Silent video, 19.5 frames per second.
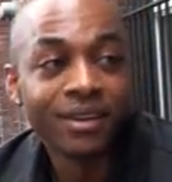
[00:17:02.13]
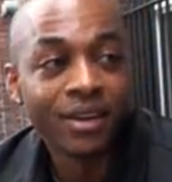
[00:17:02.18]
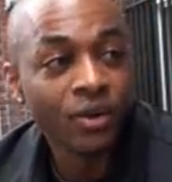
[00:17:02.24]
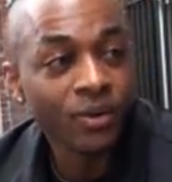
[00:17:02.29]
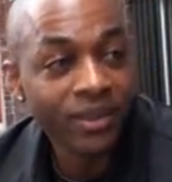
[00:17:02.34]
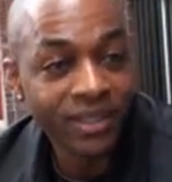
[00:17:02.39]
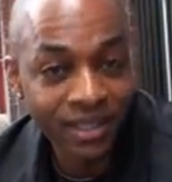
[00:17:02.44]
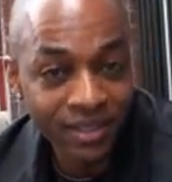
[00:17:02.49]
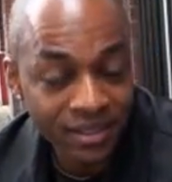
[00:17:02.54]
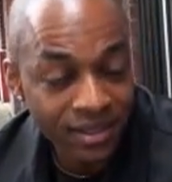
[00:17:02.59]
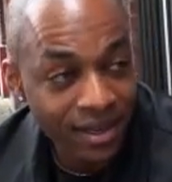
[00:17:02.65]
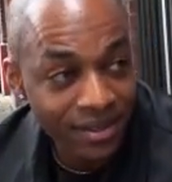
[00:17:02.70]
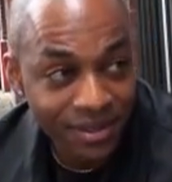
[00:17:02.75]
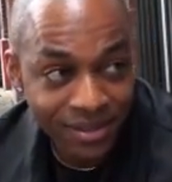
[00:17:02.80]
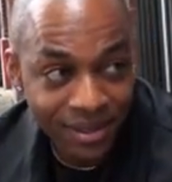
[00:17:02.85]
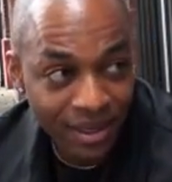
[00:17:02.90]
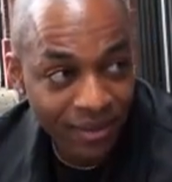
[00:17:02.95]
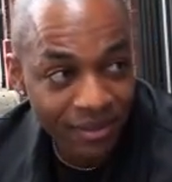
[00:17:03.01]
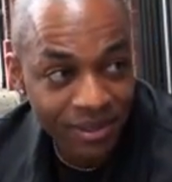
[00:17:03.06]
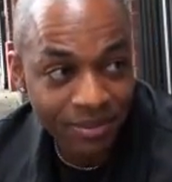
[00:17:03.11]
no one can touch
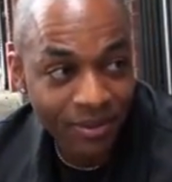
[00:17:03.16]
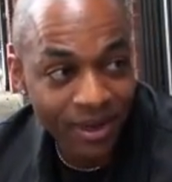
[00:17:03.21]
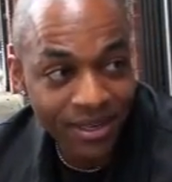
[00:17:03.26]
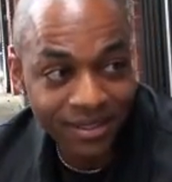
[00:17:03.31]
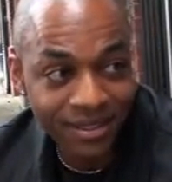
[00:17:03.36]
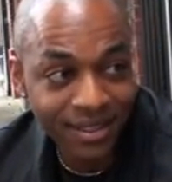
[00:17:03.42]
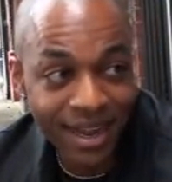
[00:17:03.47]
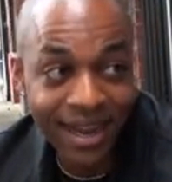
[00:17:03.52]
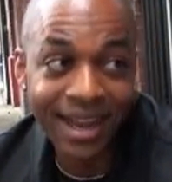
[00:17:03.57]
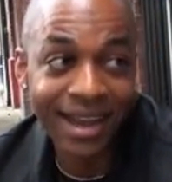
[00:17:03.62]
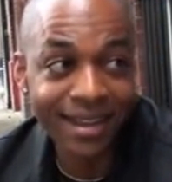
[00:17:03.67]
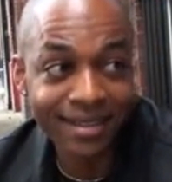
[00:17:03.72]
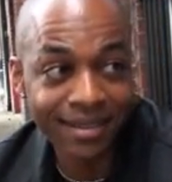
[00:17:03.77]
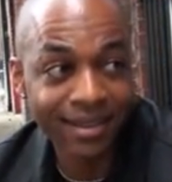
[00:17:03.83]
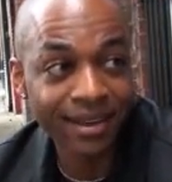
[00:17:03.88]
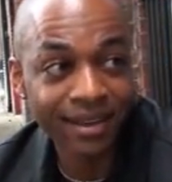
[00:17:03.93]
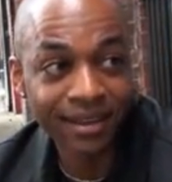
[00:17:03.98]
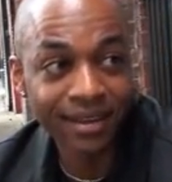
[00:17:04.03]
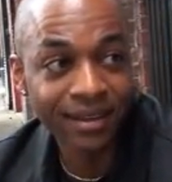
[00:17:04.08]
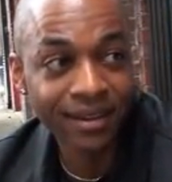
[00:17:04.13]
his Elvis Presley.
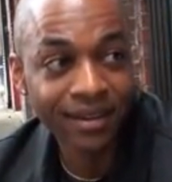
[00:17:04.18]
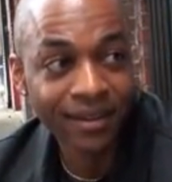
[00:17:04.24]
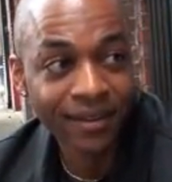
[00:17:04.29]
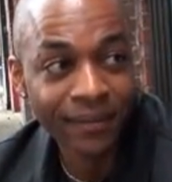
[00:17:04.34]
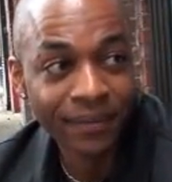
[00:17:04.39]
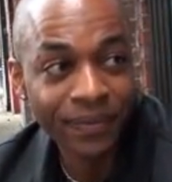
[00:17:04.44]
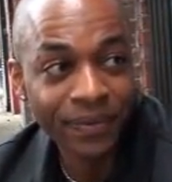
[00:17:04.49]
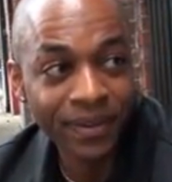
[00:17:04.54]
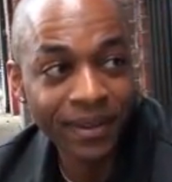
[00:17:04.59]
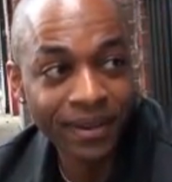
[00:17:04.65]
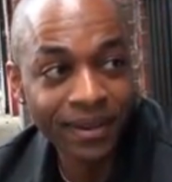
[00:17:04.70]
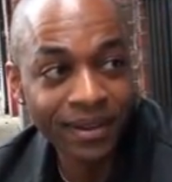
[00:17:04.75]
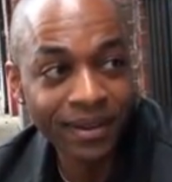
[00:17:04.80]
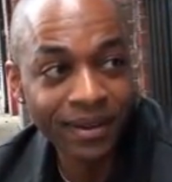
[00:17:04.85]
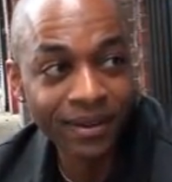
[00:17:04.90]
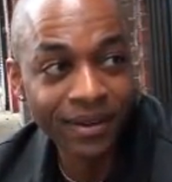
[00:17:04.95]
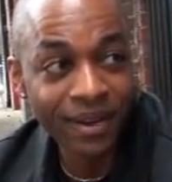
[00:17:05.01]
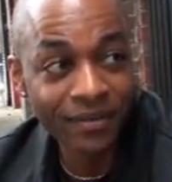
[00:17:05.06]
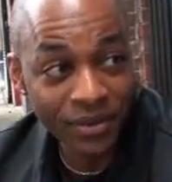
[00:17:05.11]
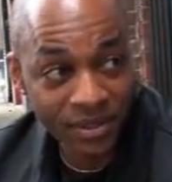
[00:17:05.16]

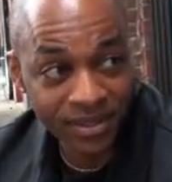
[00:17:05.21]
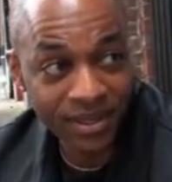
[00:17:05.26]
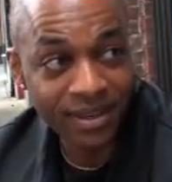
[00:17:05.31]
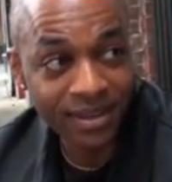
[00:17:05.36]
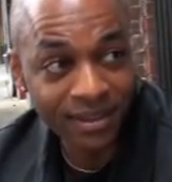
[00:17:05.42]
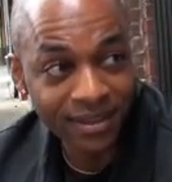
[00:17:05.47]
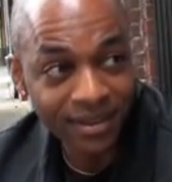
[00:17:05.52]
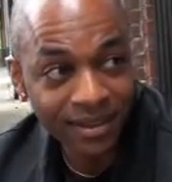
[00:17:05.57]
Have you seen it?